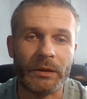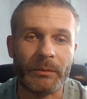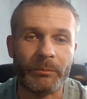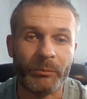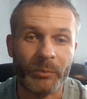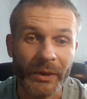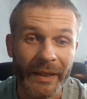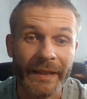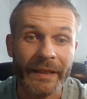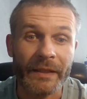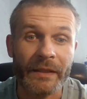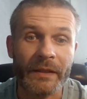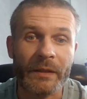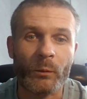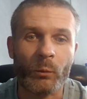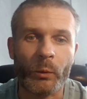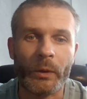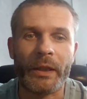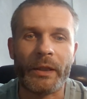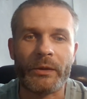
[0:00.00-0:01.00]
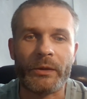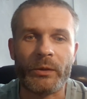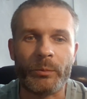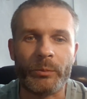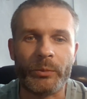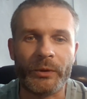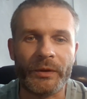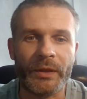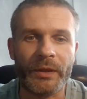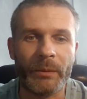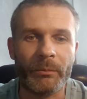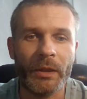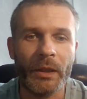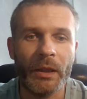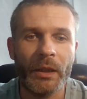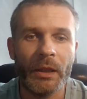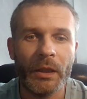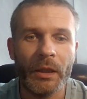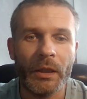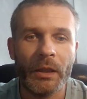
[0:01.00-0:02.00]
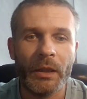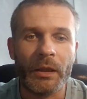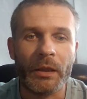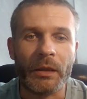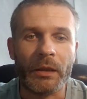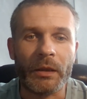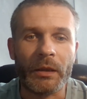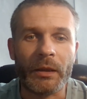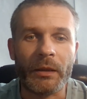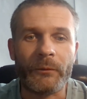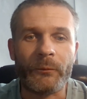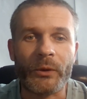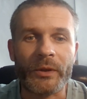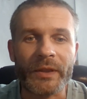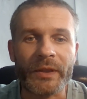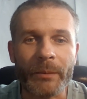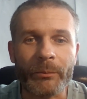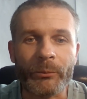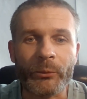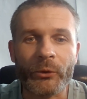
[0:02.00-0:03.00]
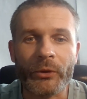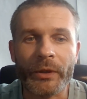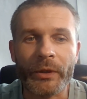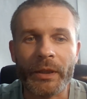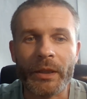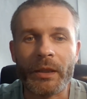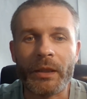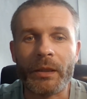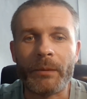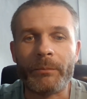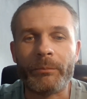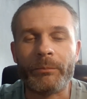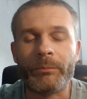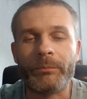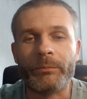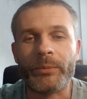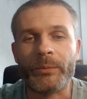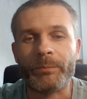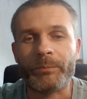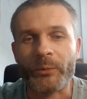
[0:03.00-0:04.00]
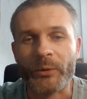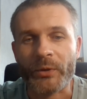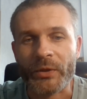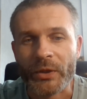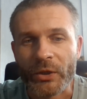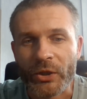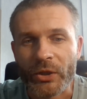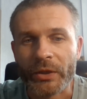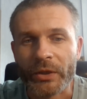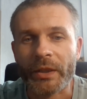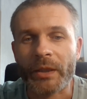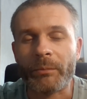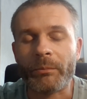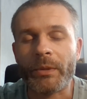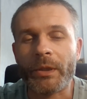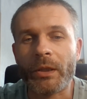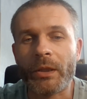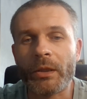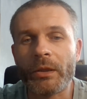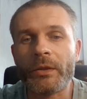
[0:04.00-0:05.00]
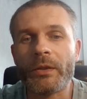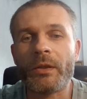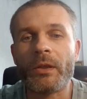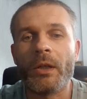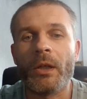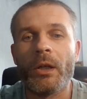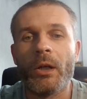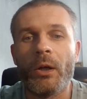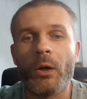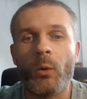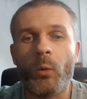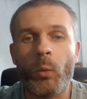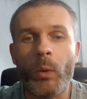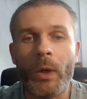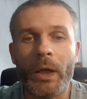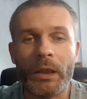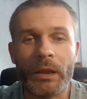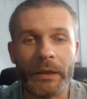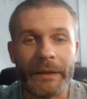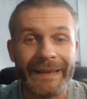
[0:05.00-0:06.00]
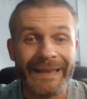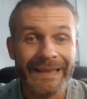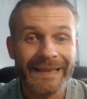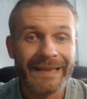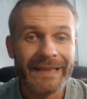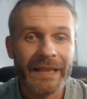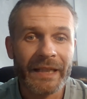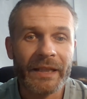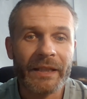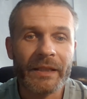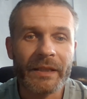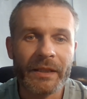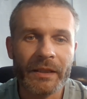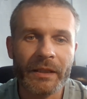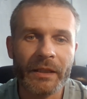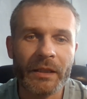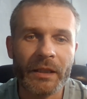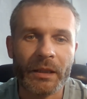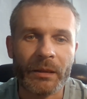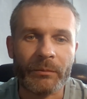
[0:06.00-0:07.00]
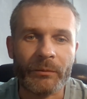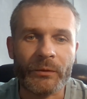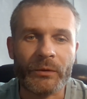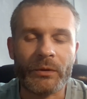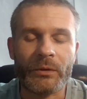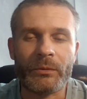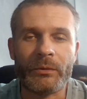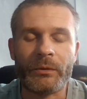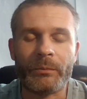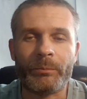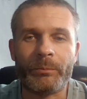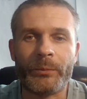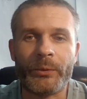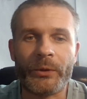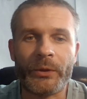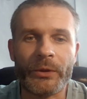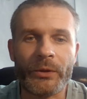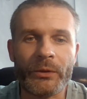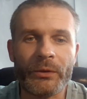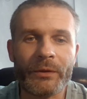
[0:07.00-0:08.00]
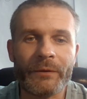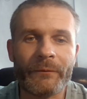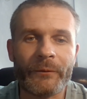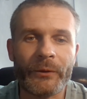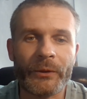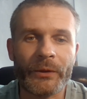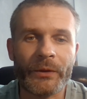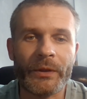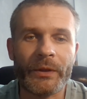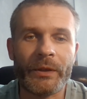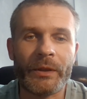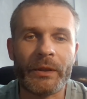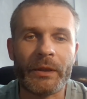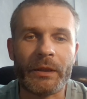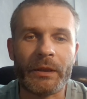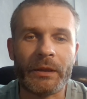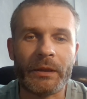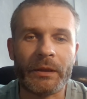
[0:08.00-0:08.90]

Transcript: place where to put them for temporary positioning because, well, it takes time to produce further